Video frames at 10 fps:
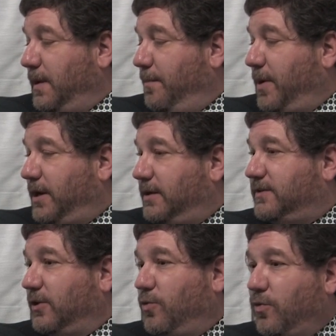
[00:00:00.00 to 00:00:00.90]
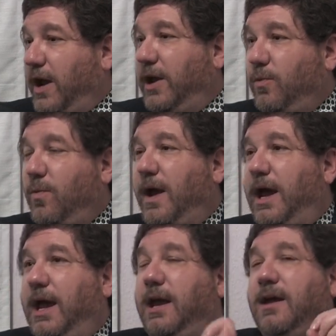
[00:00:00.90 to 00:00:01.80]
but it's a great
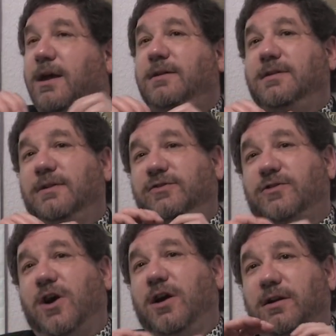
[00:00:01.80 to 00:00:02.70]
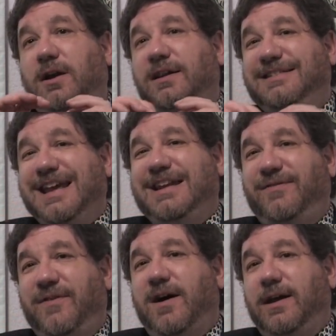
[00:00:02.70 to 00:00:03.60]
way to start
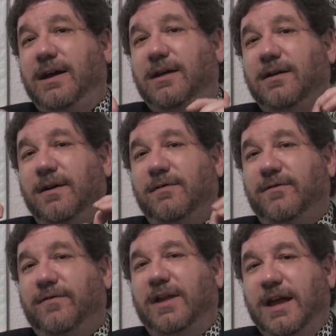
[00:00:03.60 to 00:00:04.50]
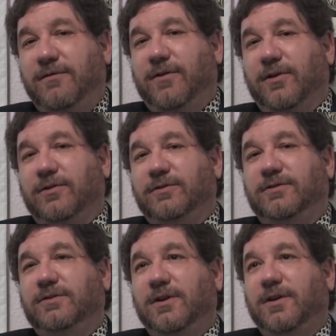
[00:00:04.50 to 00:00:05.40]
identifying
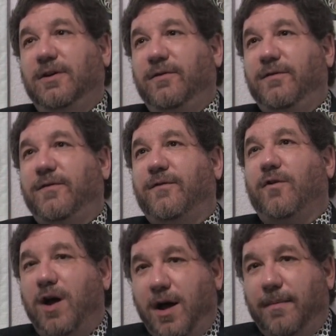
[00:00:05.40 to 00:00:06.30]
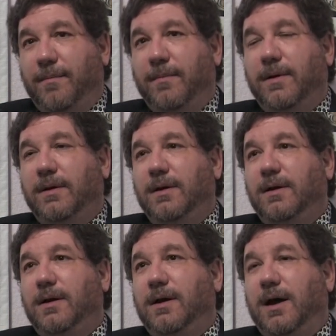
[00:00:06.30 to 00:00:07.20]
flavors from
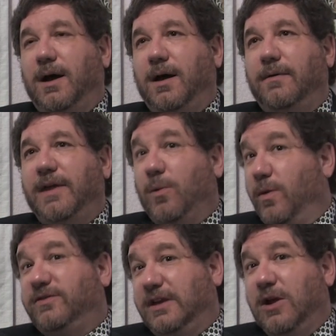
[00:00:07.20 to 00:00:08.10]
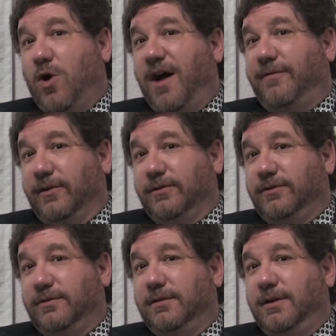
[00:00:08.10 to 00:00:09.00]
that whiskey
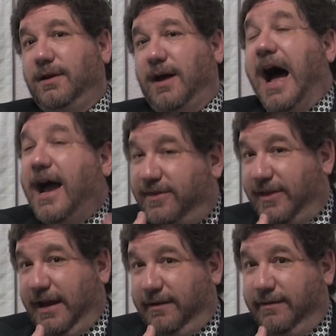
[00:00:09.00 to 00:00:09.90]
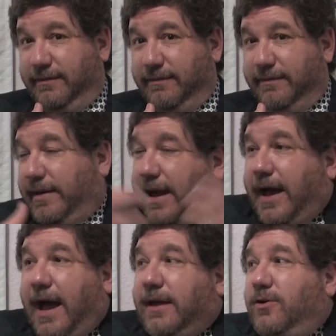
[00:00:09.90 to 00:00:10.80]
offers. I think.
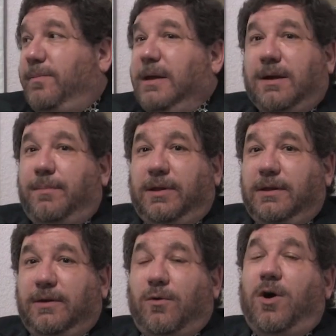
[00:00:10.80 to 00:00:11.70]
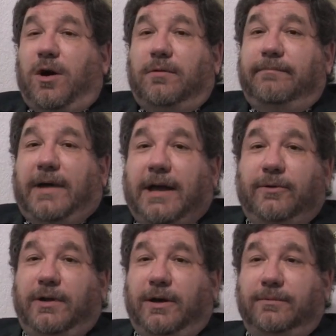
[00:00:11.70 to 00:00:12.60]
I could be completely wrong. I
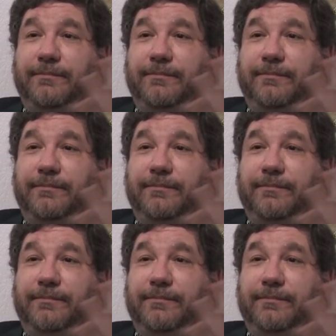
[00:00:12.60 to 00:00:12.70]
don't know.